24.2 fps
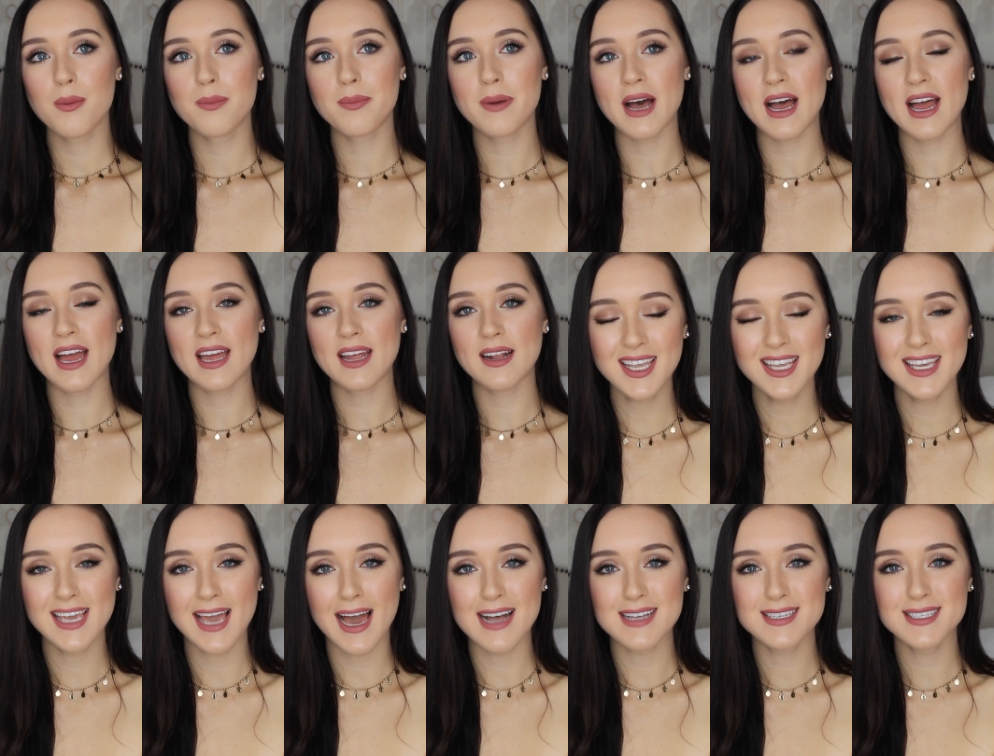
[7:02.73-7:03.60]
But
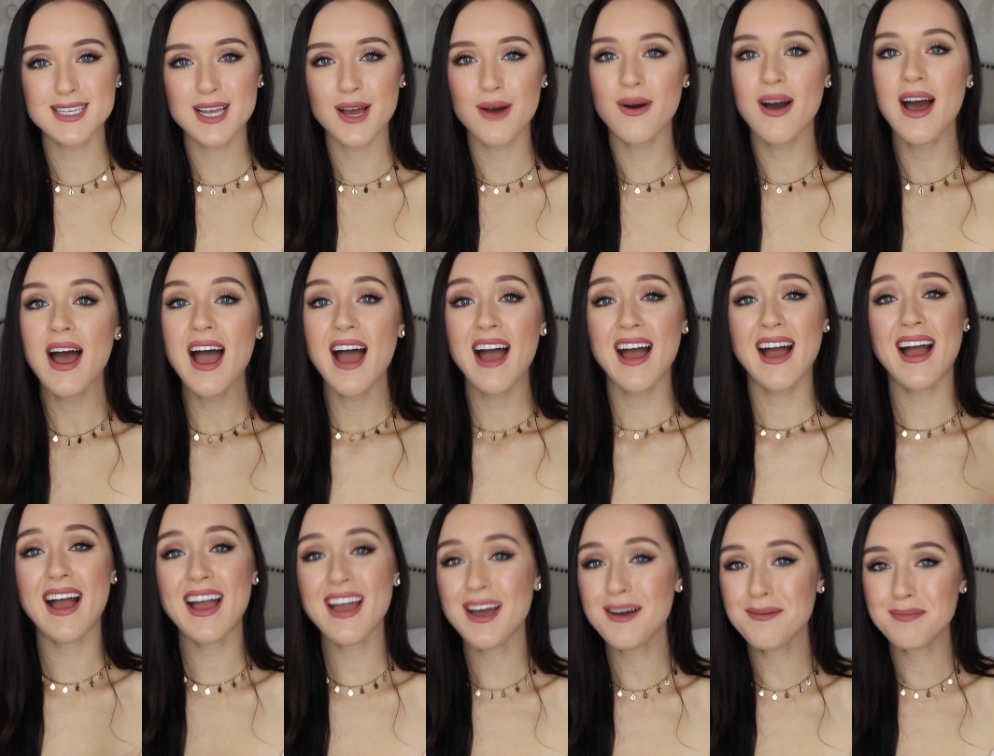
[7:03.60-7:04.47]
yeah, so
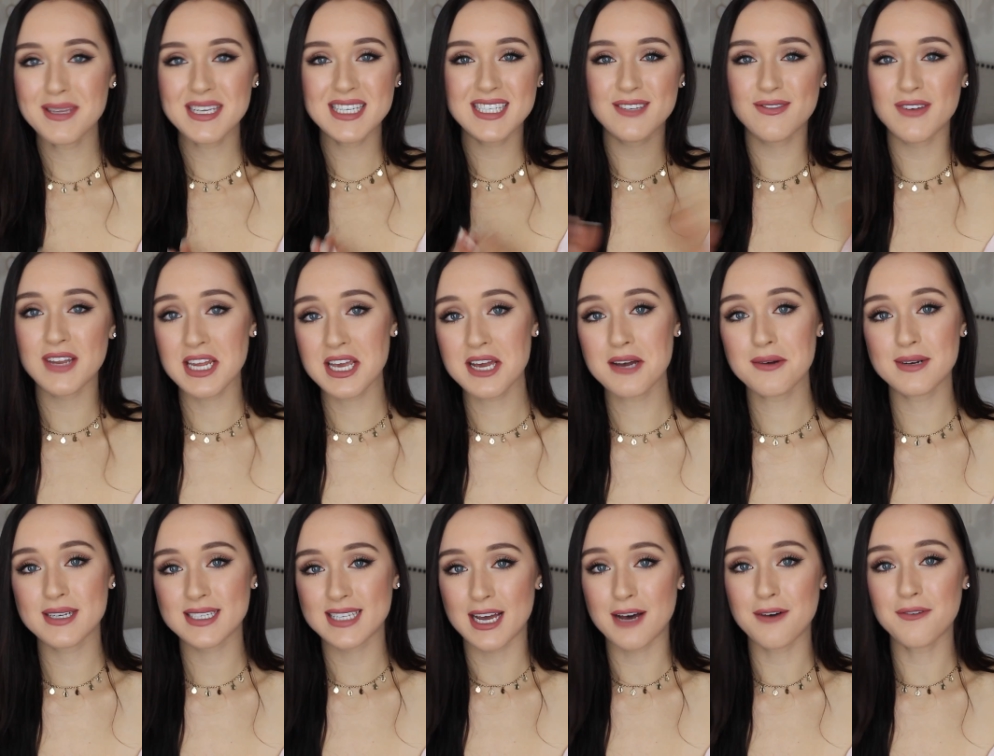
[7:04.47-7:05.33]
I hope this video
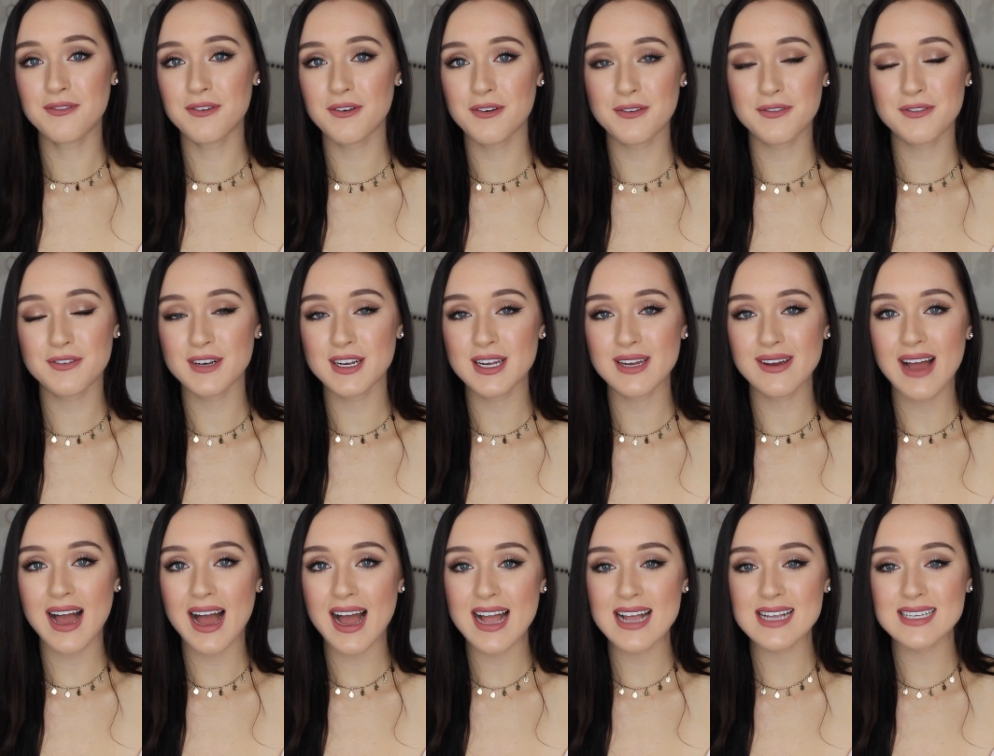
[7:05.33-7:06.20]
was helpful for you
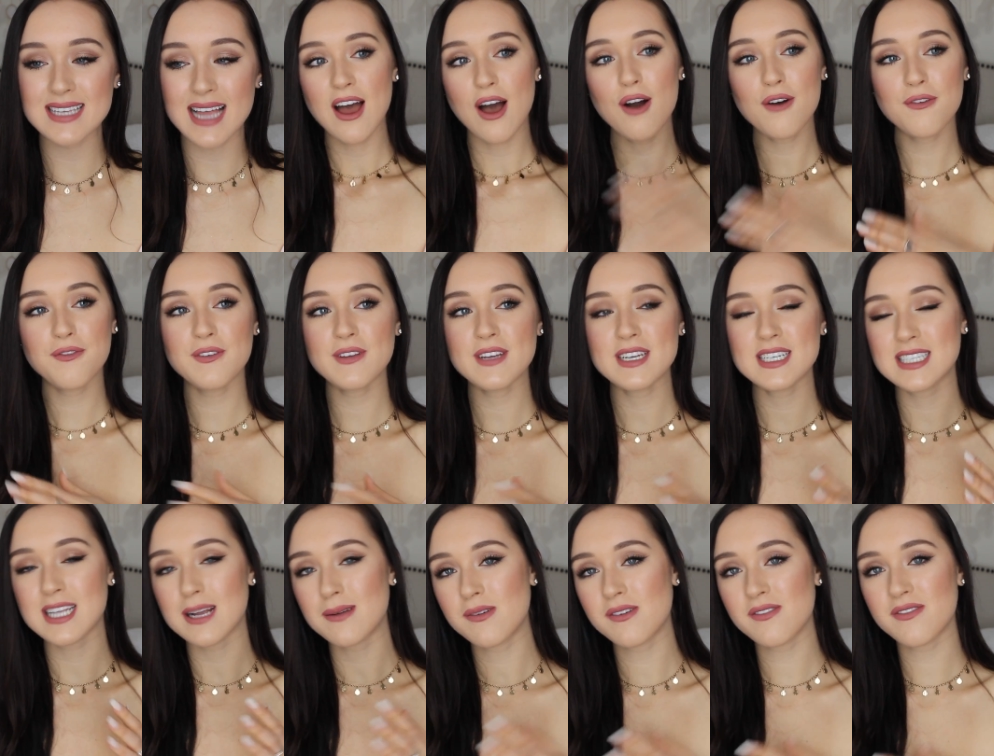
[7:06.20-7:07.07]
guys. Hopefully
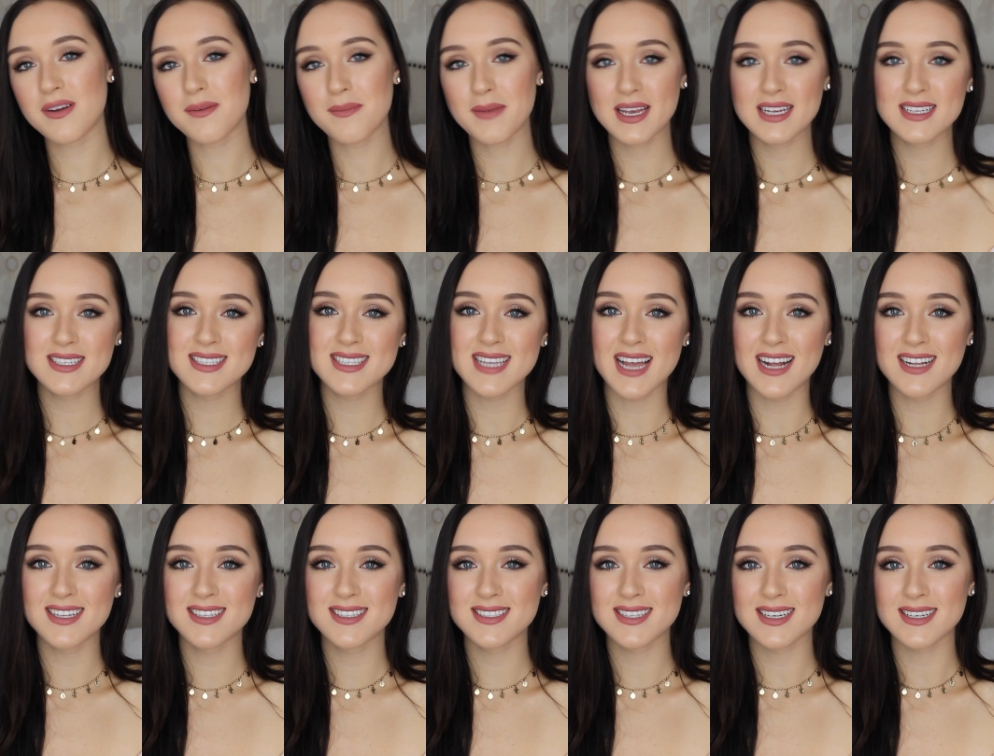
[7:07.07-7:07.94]
some of it made
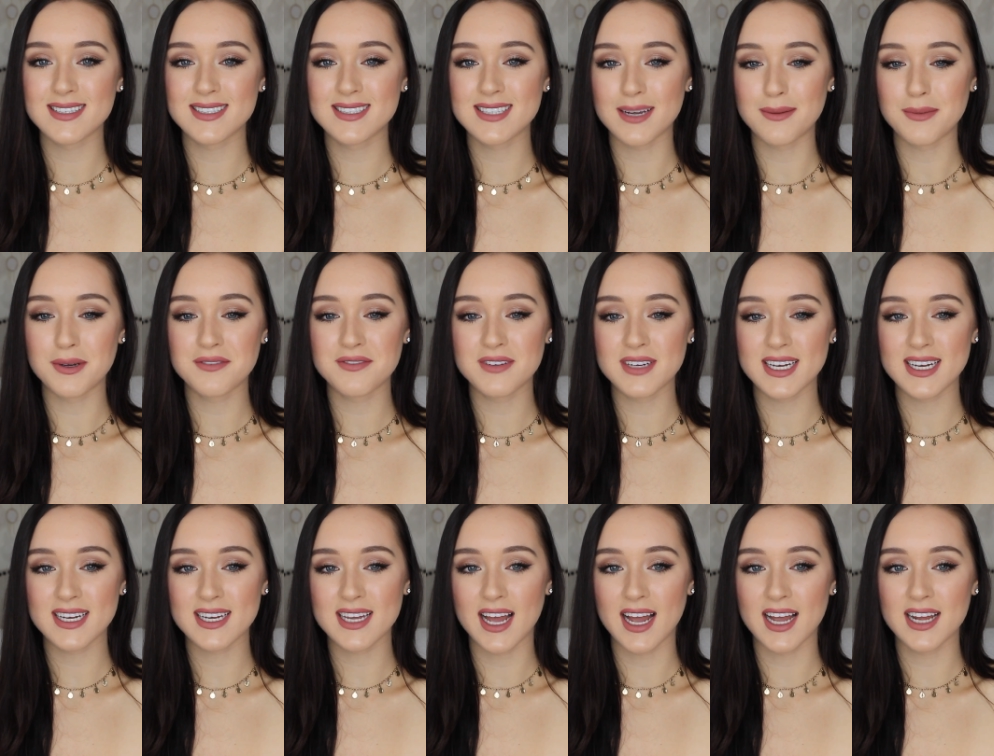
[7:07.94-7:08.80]
sense and some of
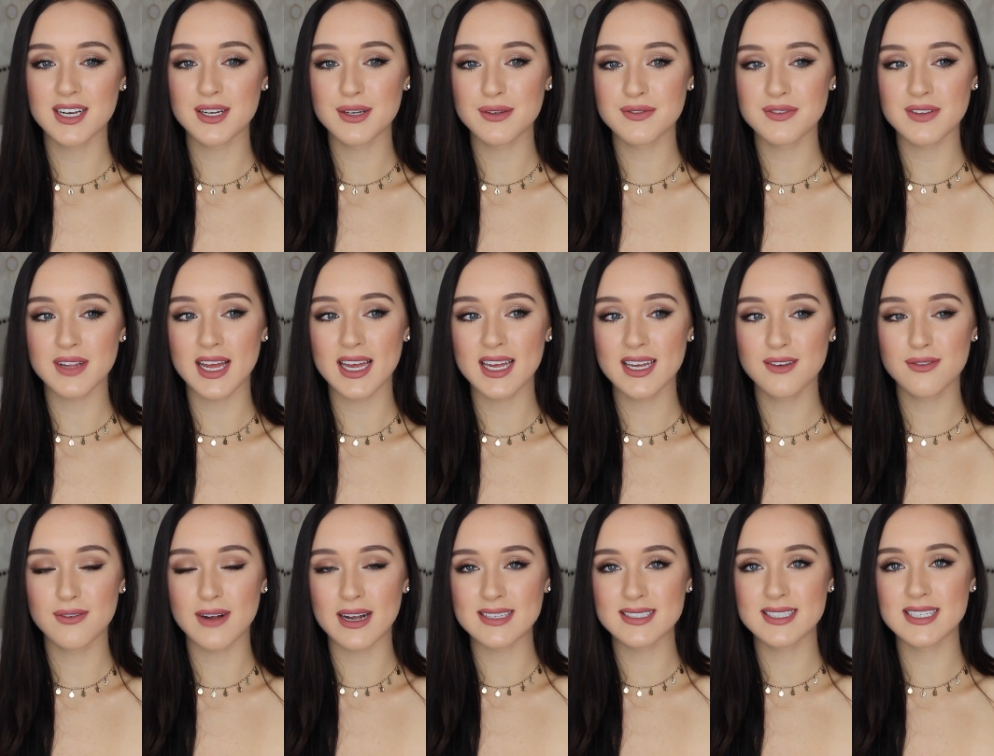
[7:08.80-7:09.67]
it kind of
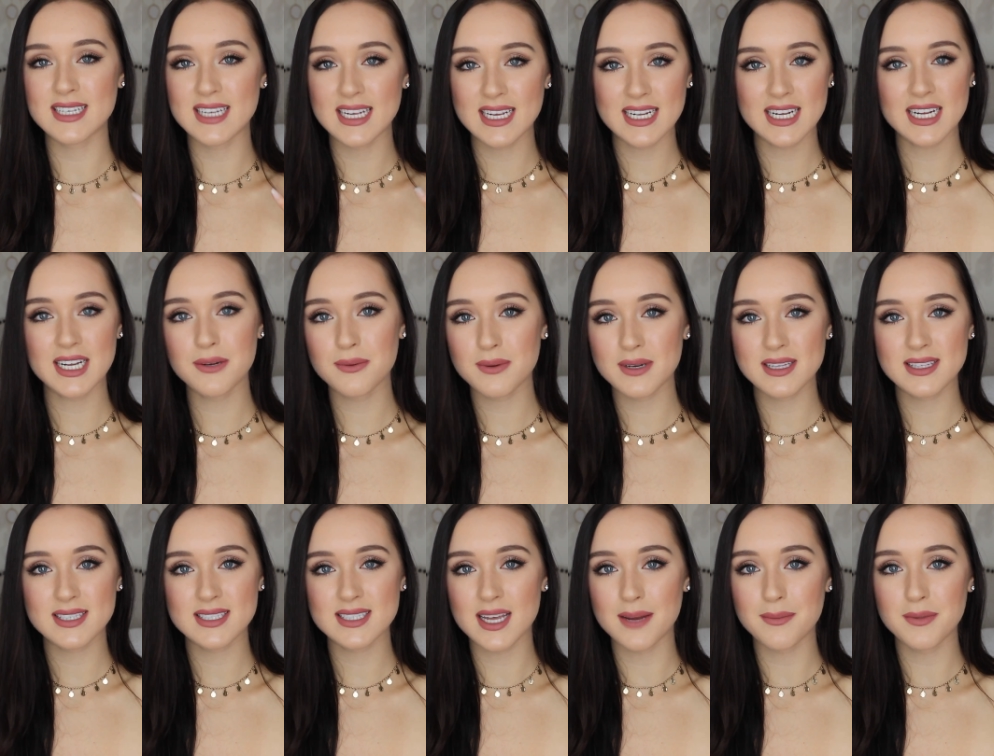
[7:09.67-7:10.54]
like resonated
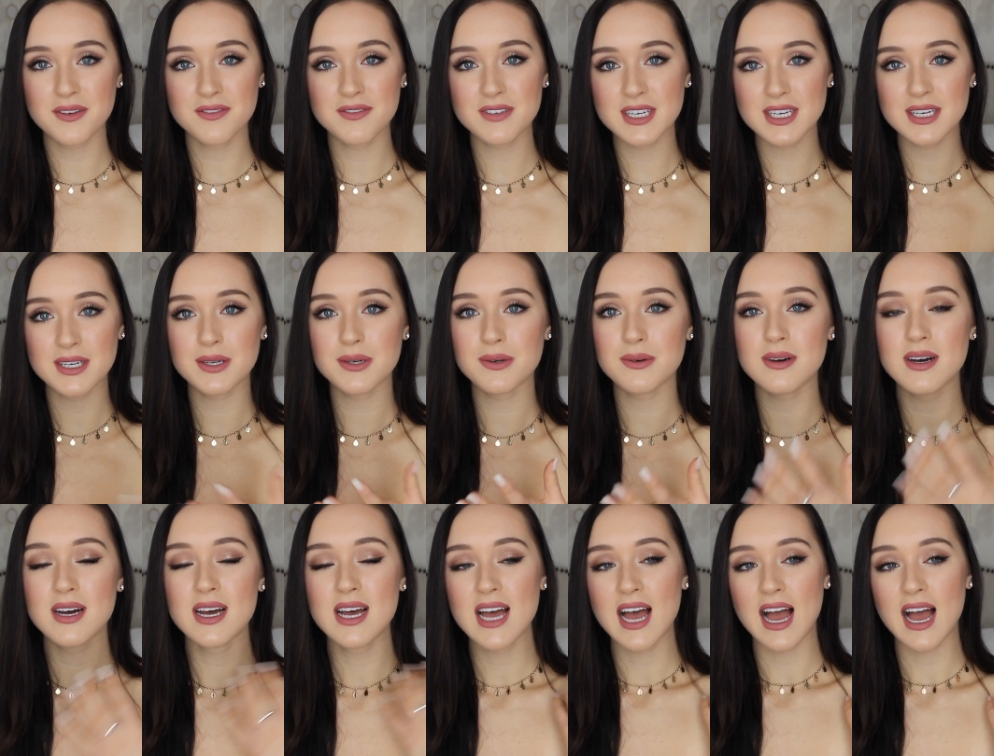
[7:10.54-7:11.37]
with some of you.